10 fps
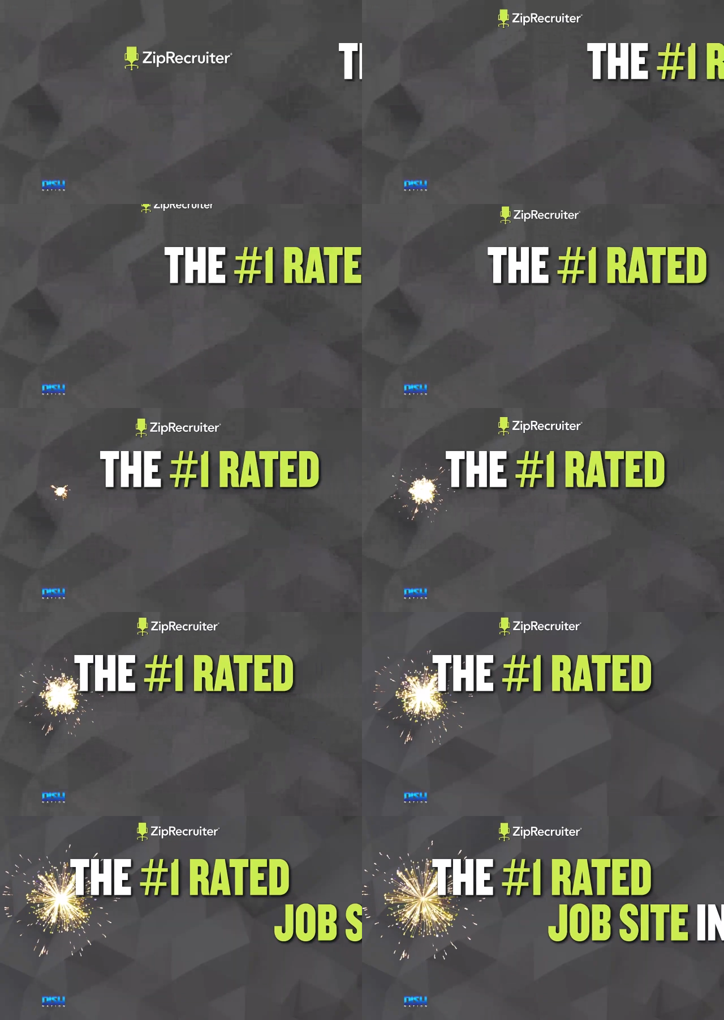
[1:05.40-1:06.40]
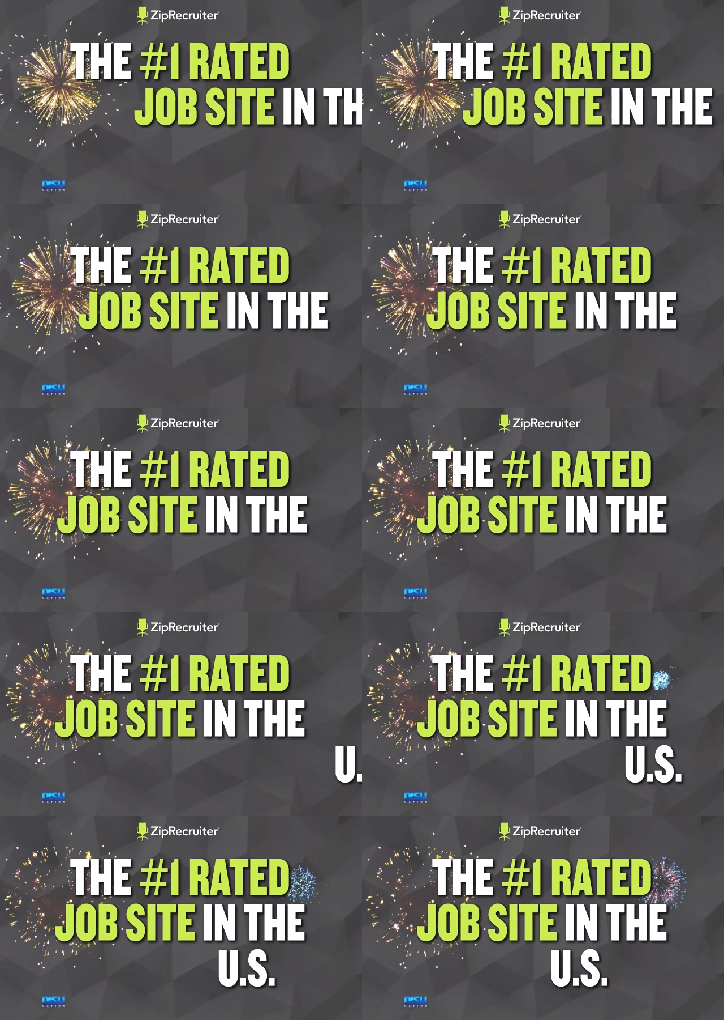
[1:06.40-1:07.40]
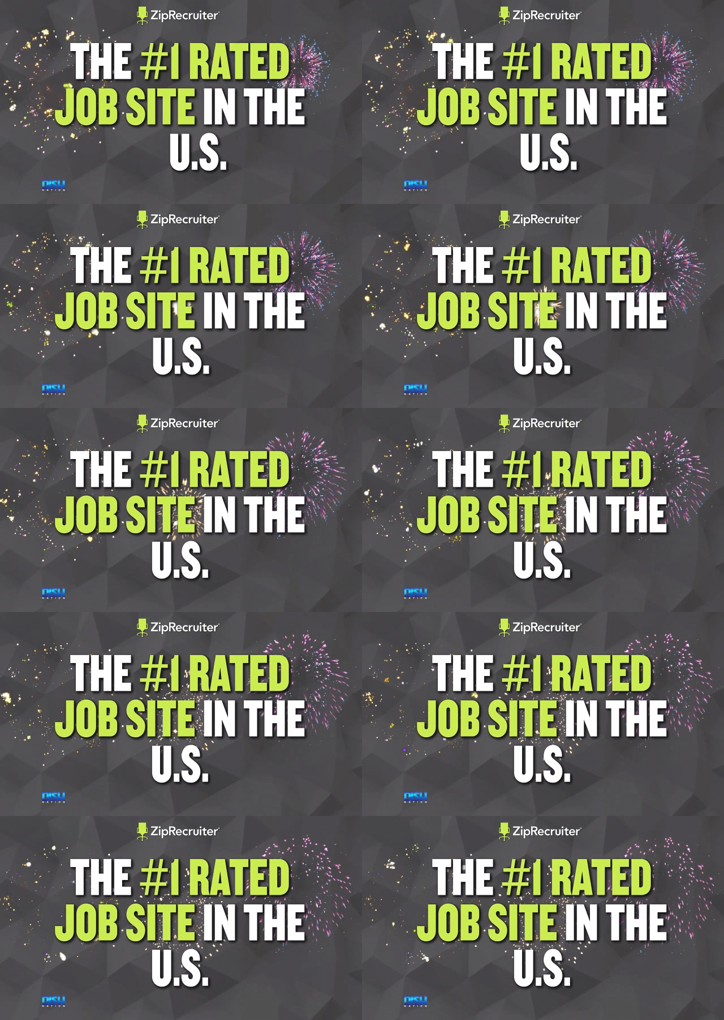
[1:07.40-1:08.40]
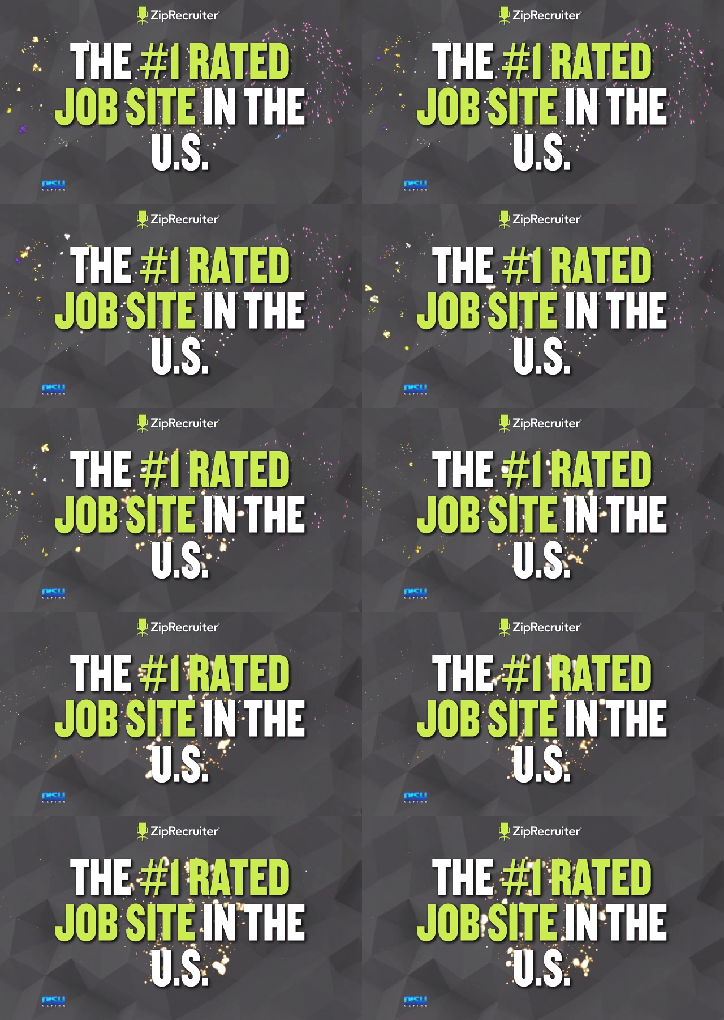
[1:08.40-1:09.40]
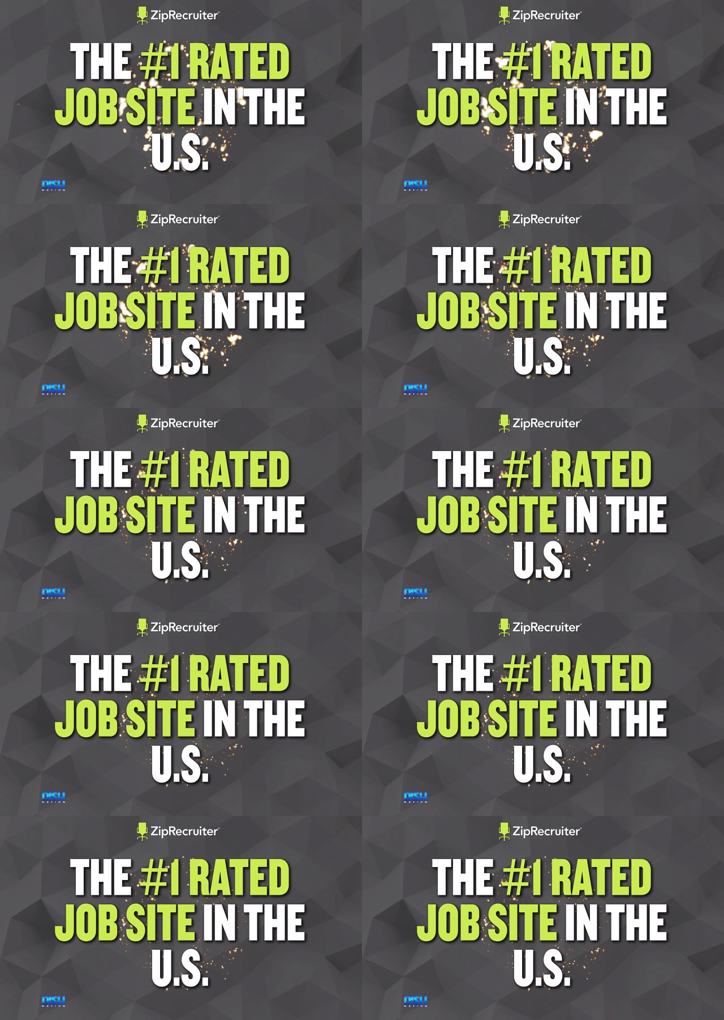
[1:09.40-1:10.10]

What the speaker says: [unreadable: no face in view]